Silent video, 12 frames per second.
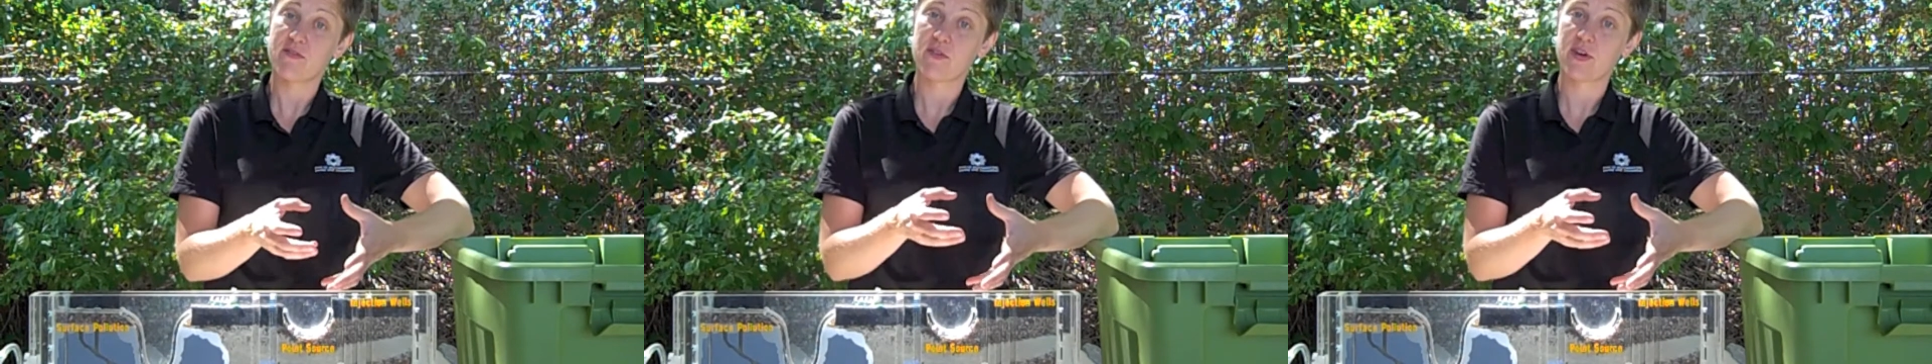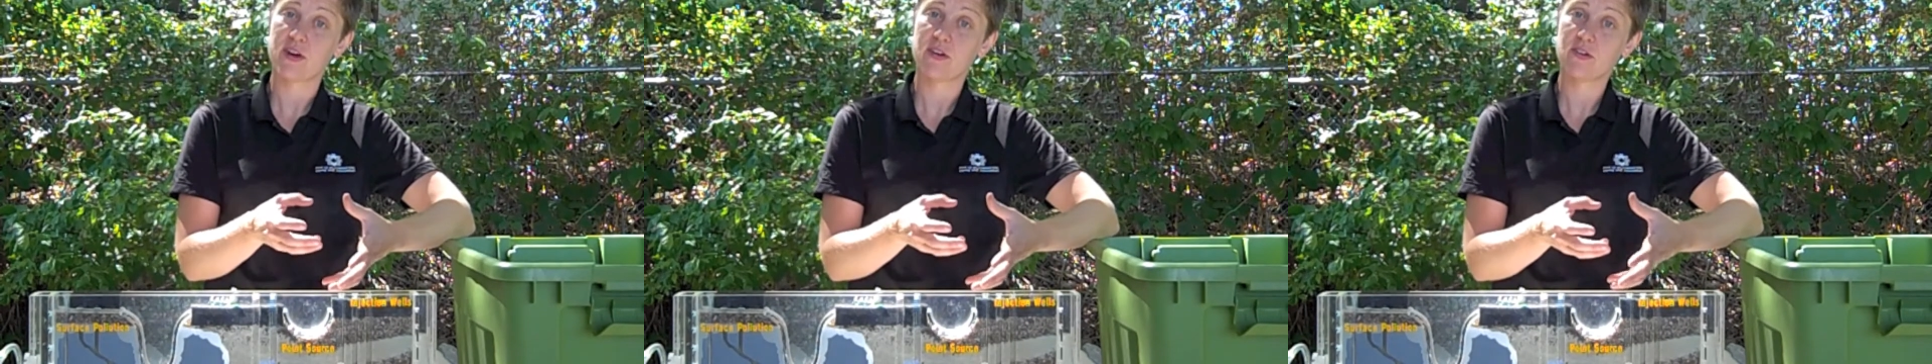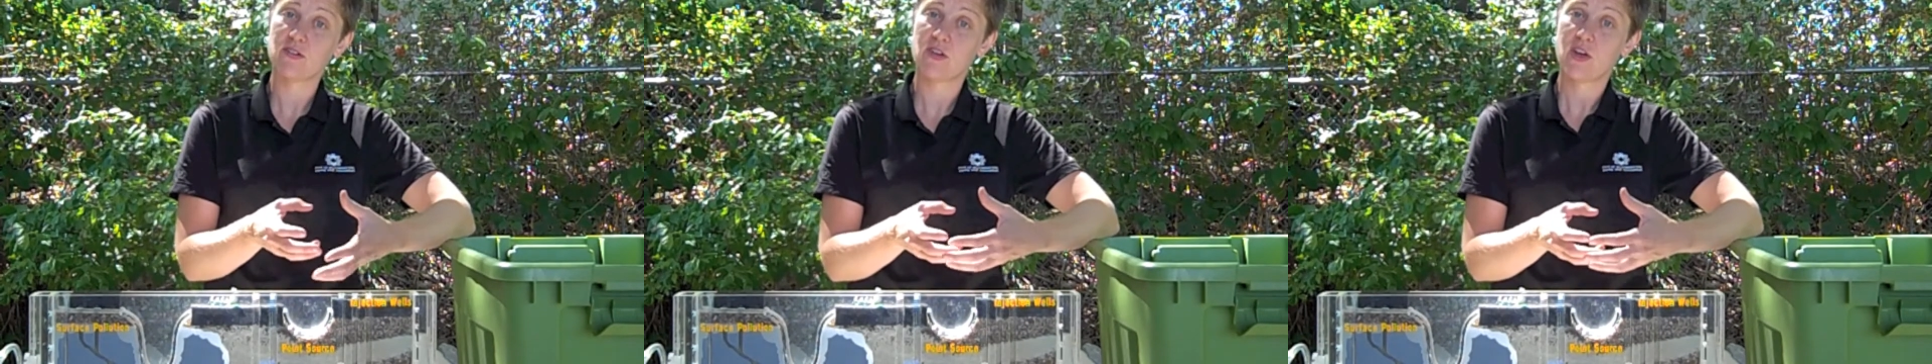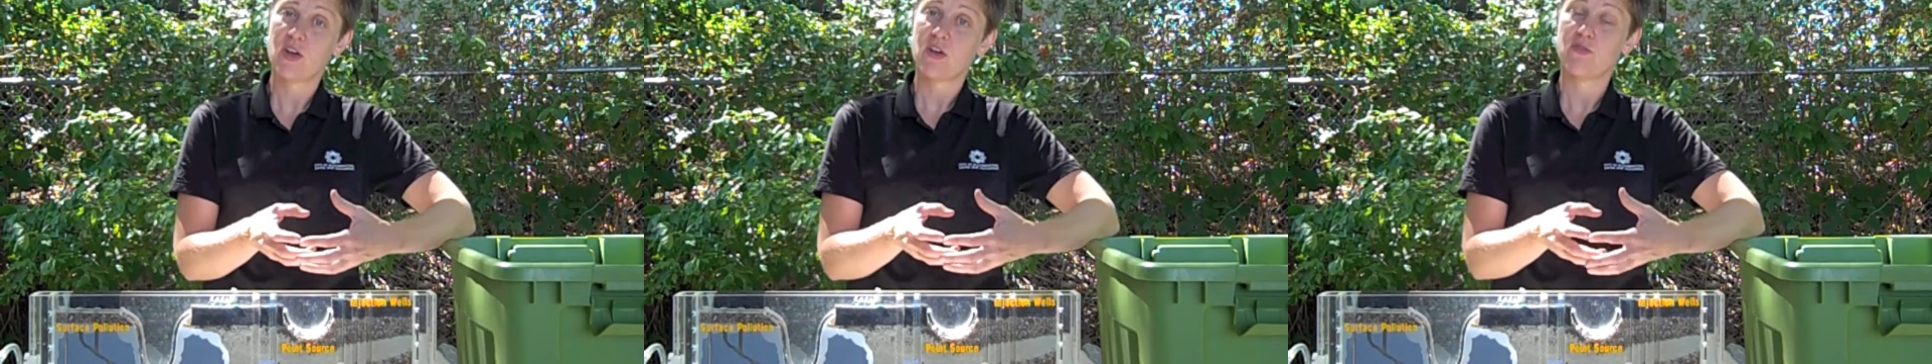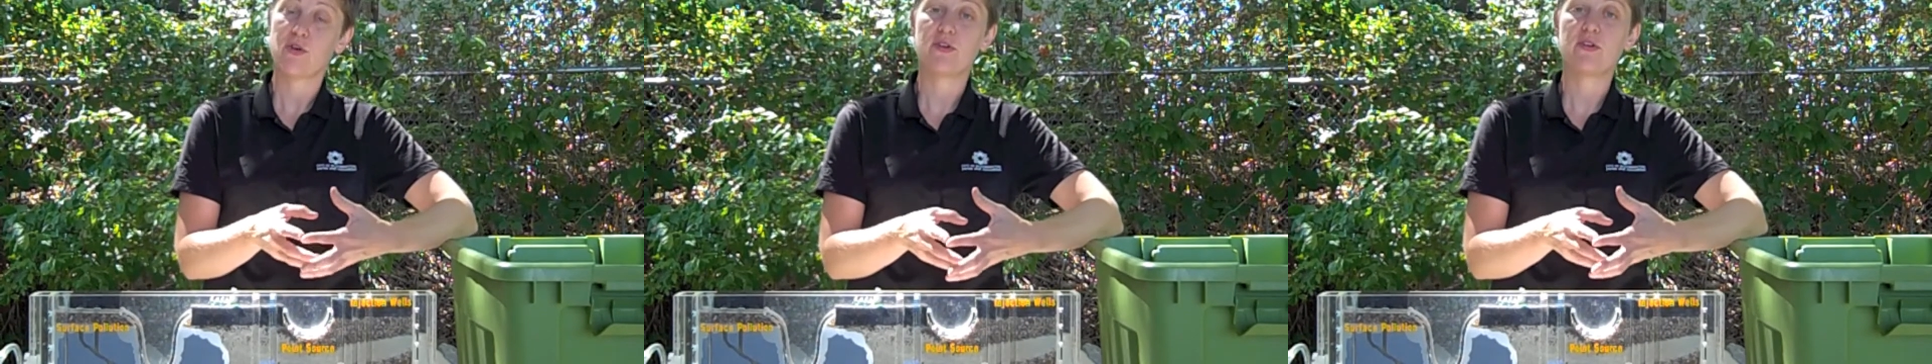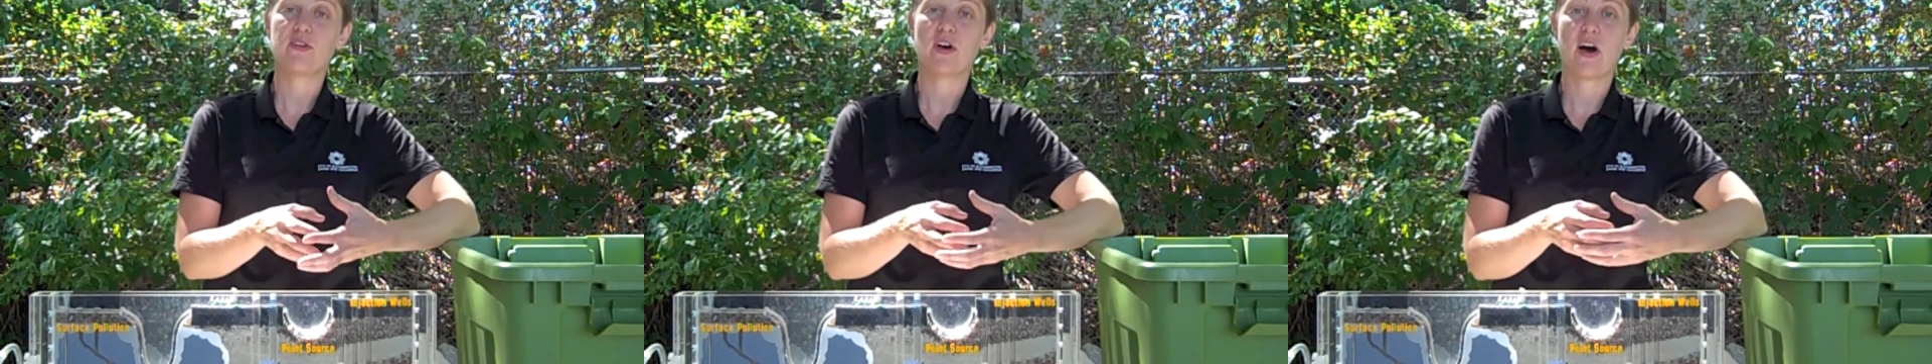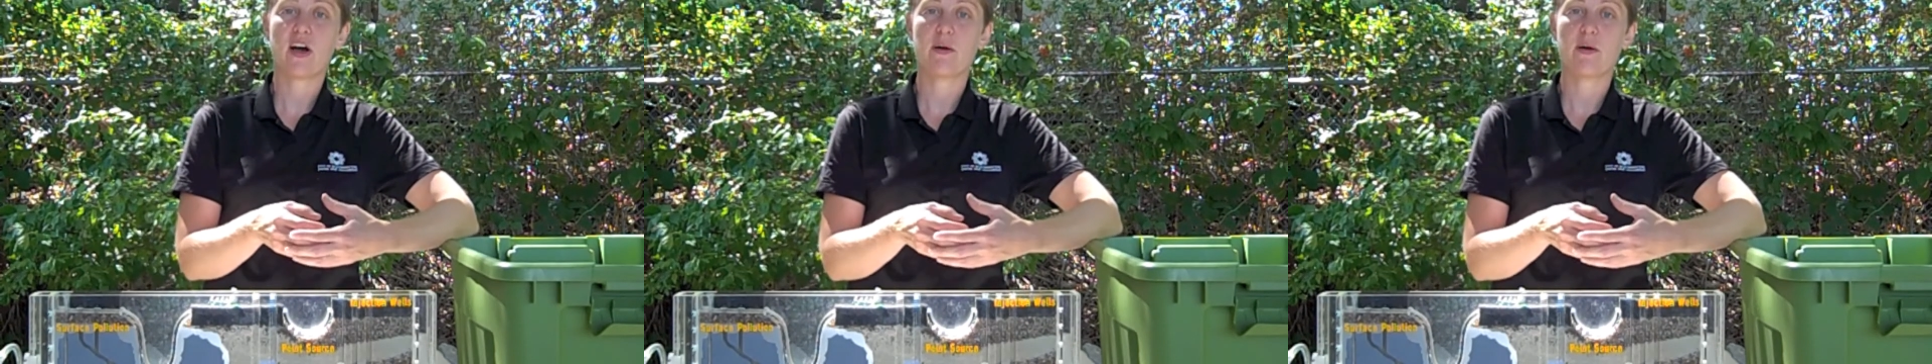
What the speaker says: critters for you to talk